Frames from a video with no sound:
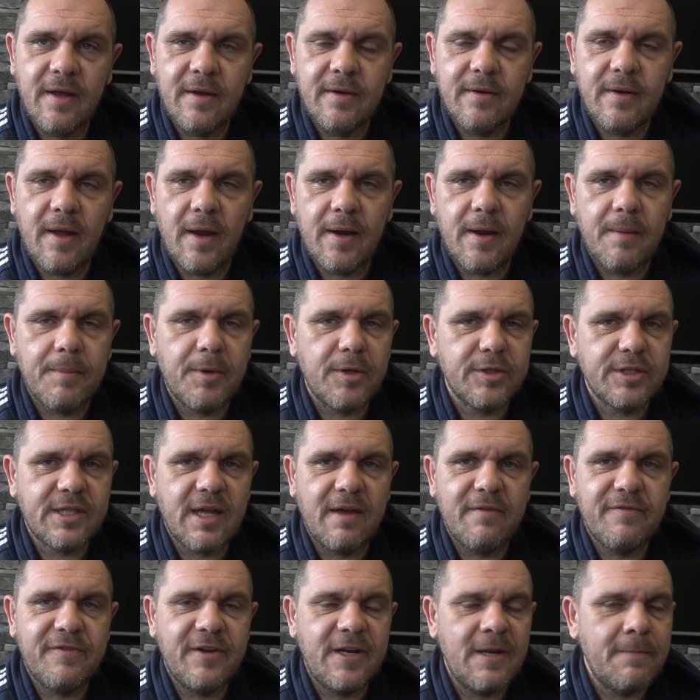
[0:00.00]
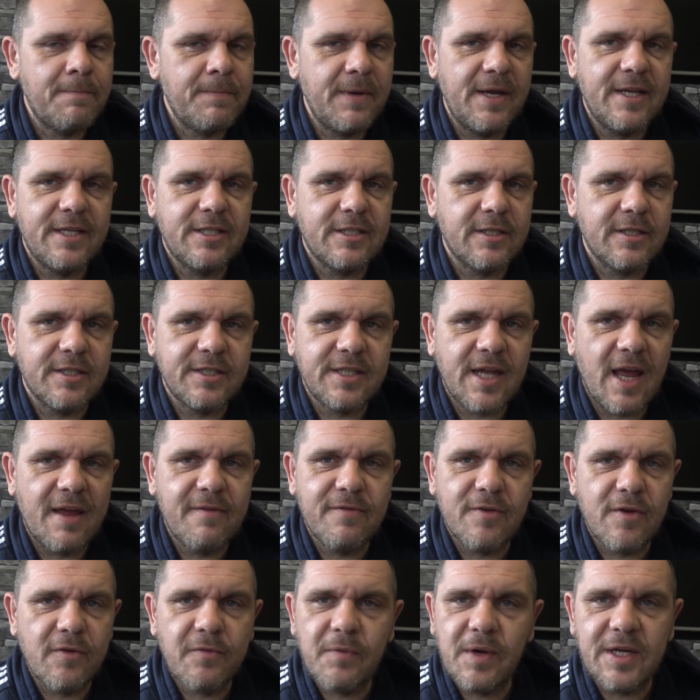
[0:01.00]
And I'm not saying Philip Beard's the
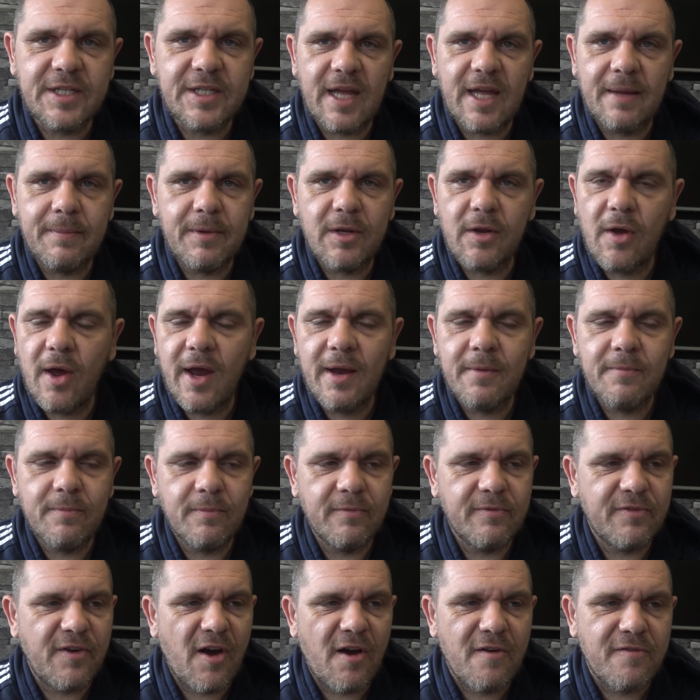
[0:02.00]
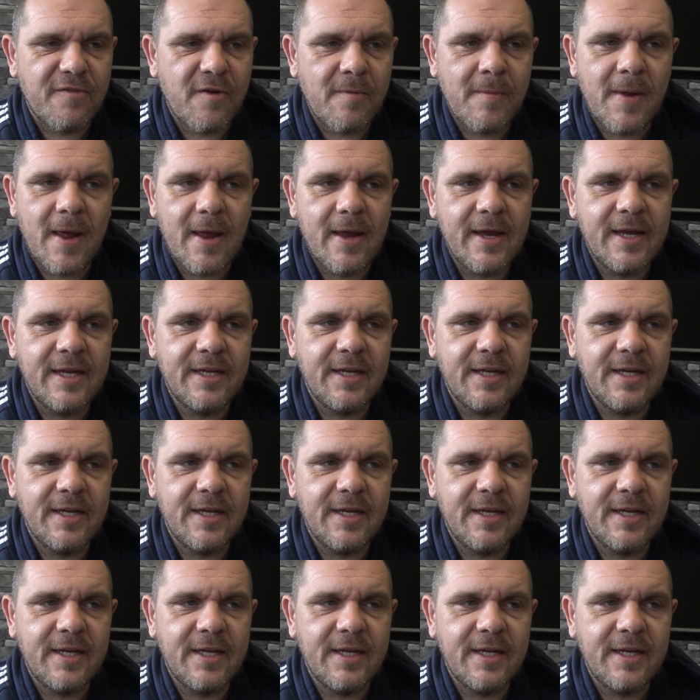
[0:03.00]
saviour of Ham United, far from it.